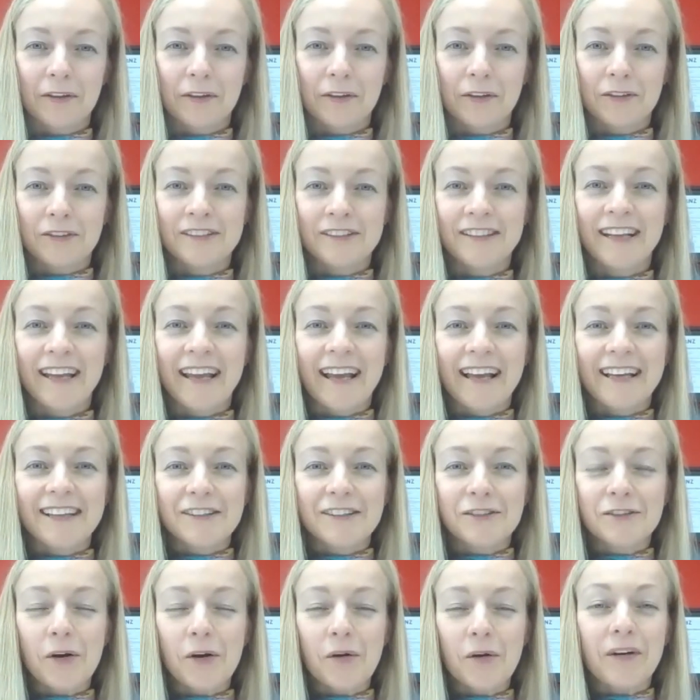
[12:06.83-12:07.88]
Good.
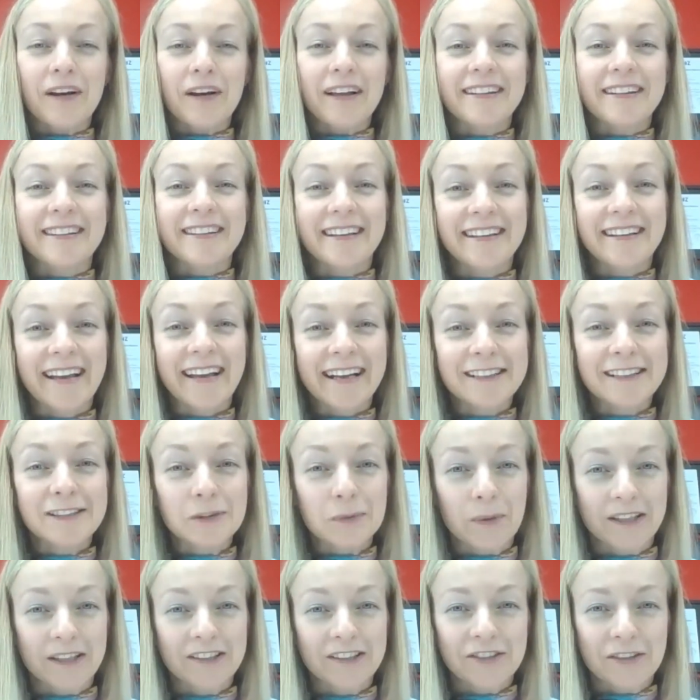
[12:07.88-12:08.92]
So the next
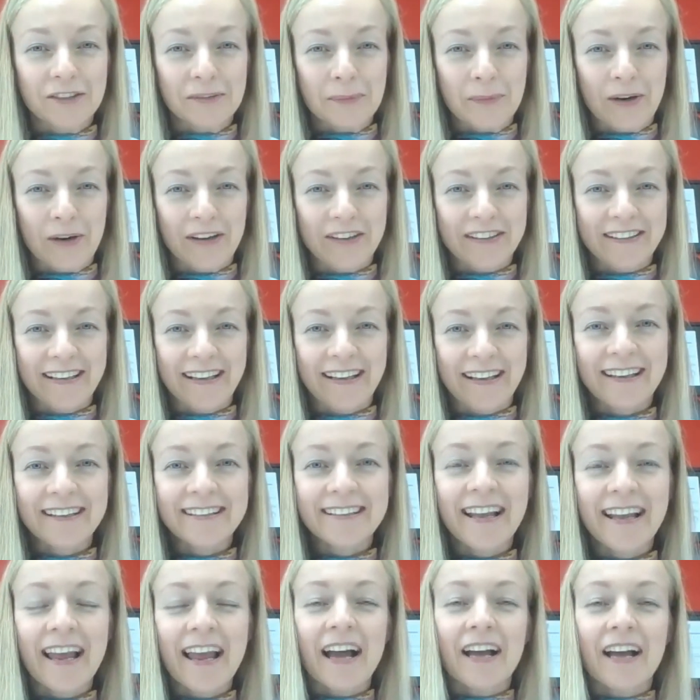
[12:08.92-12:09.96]
question mark
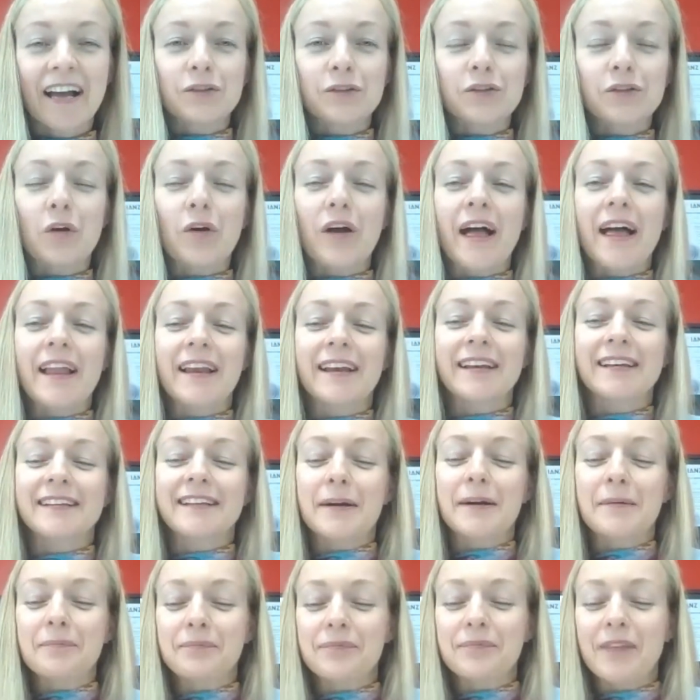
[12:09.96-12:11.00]
then. So, and
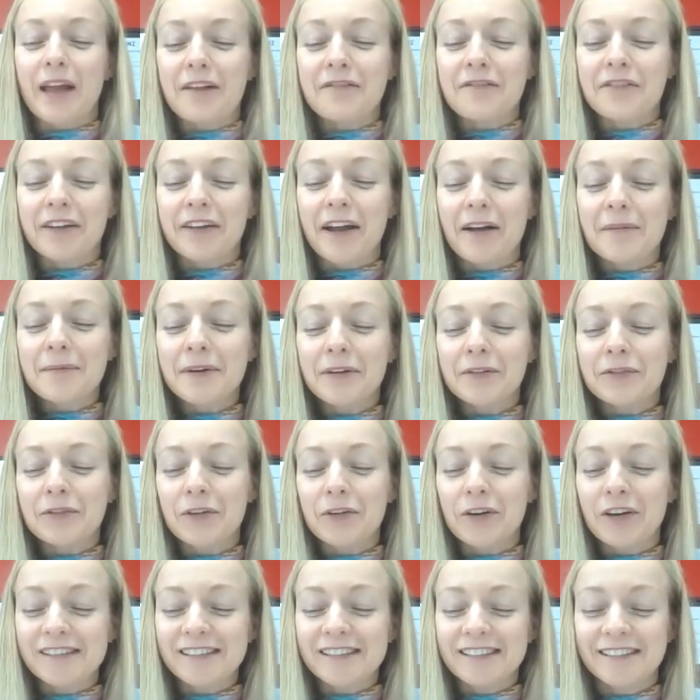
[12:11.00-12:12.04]
I've come
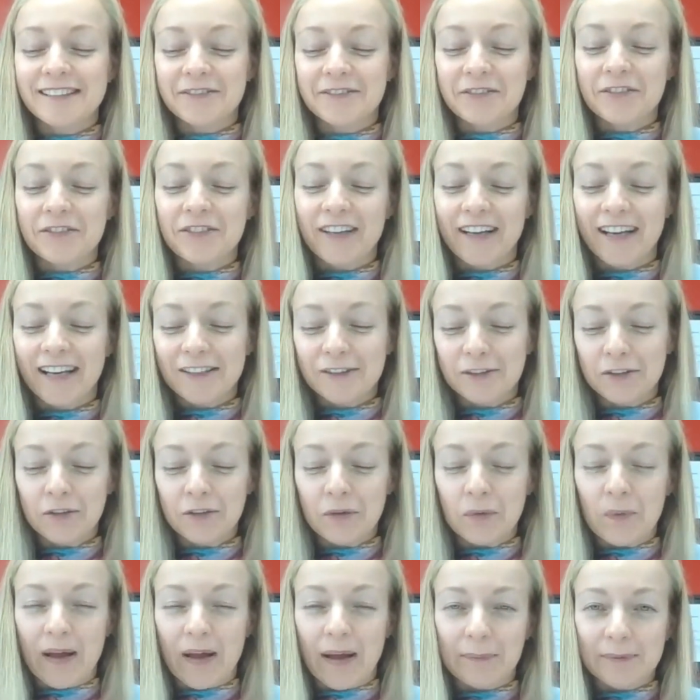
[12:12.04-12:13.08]
across the phrase on
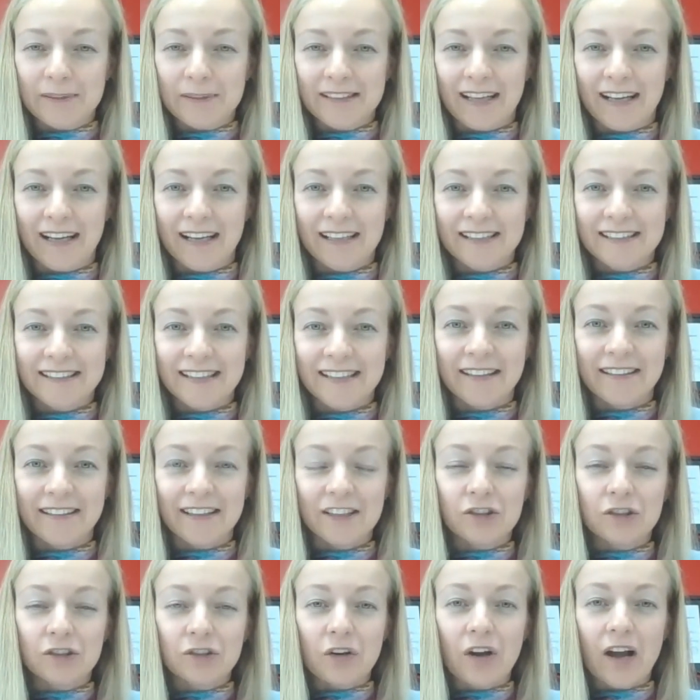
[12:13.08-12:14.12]
your website saying
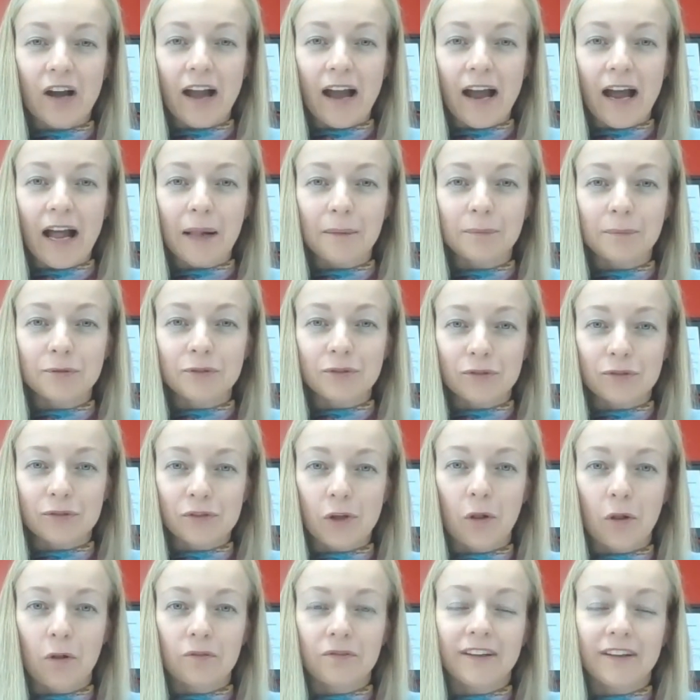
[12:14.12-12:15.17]
that you help to
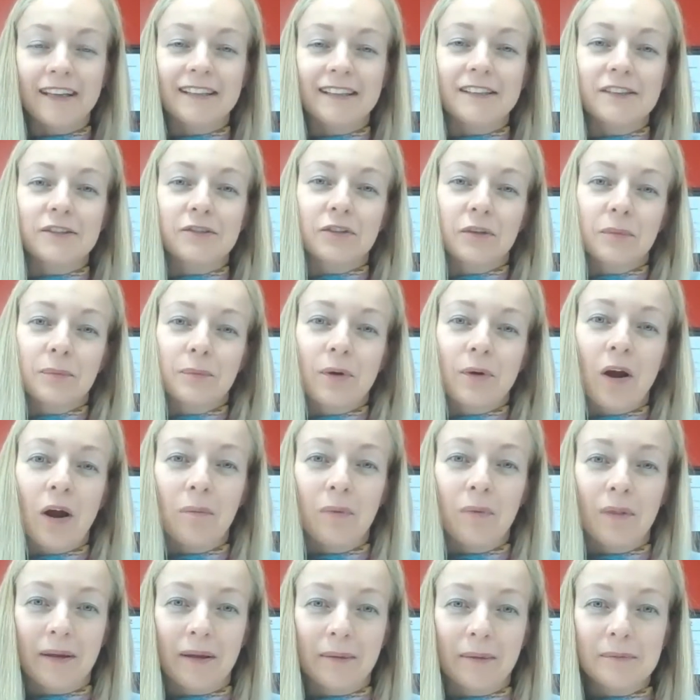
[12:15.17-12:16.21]
solve industry
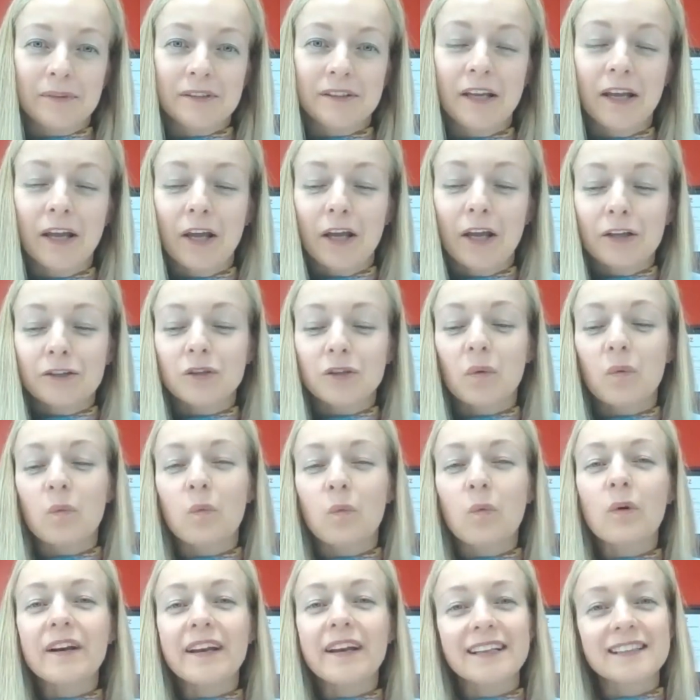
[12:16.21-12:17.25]
problems. So
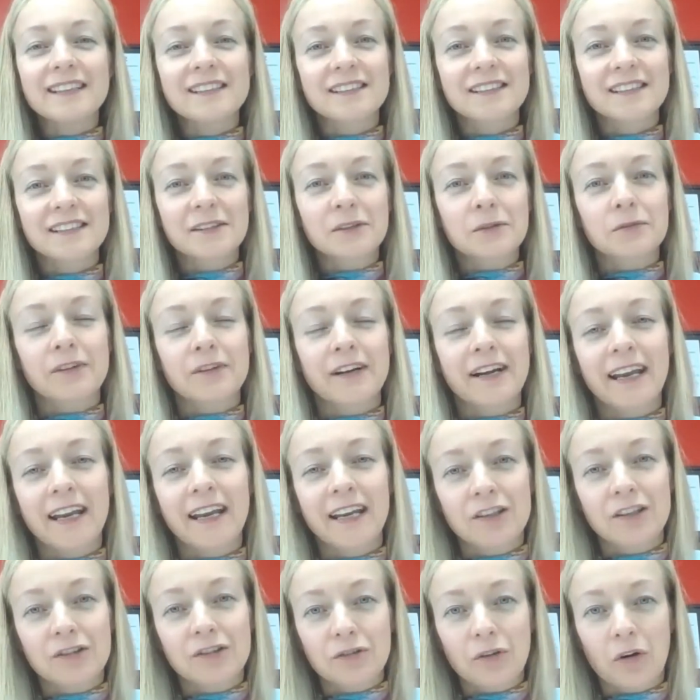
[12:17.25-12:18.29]
what is this
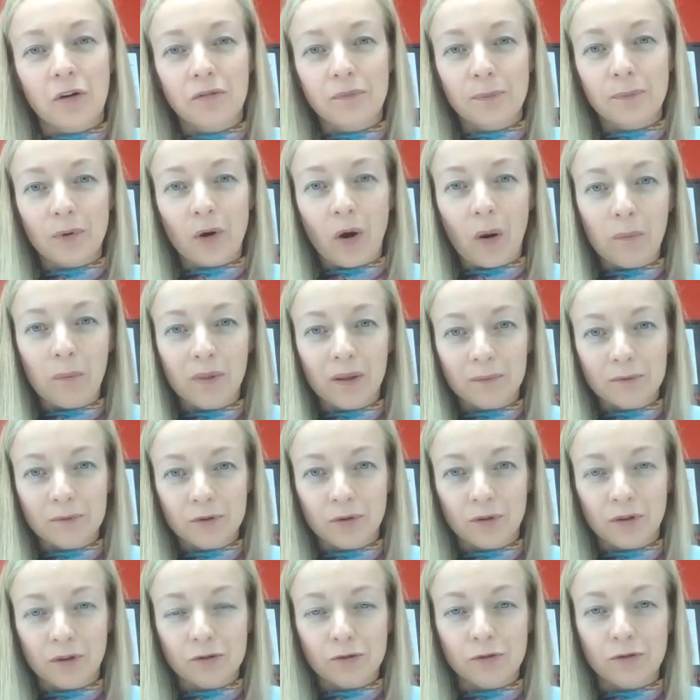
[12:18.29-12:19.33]
range of
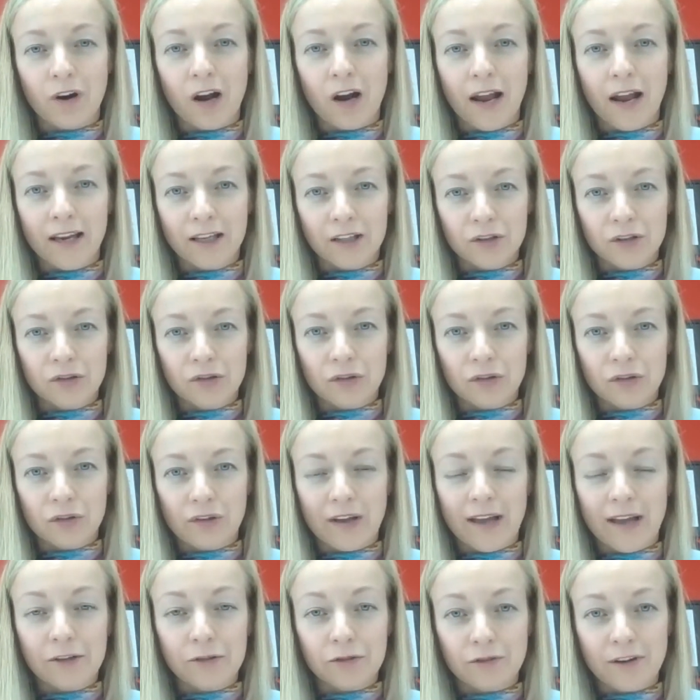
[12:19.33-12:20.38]
problems you are trying to
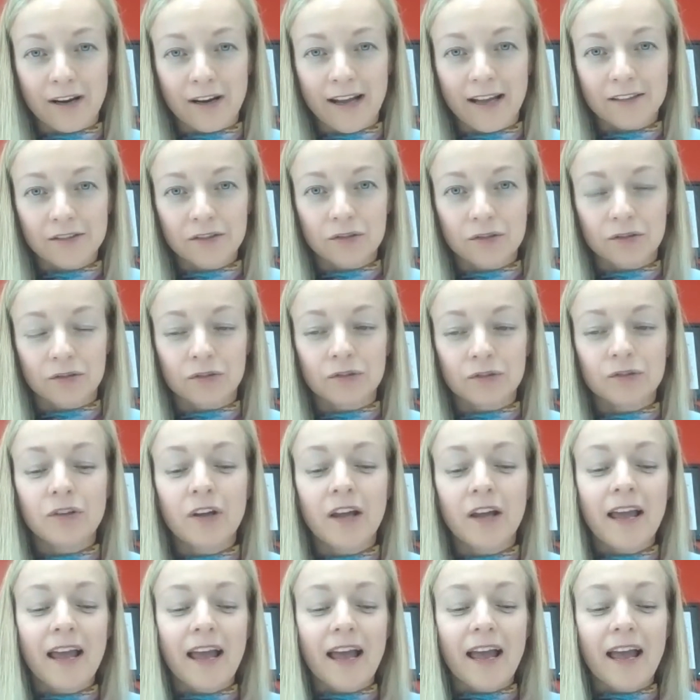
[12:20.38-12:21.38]
address to,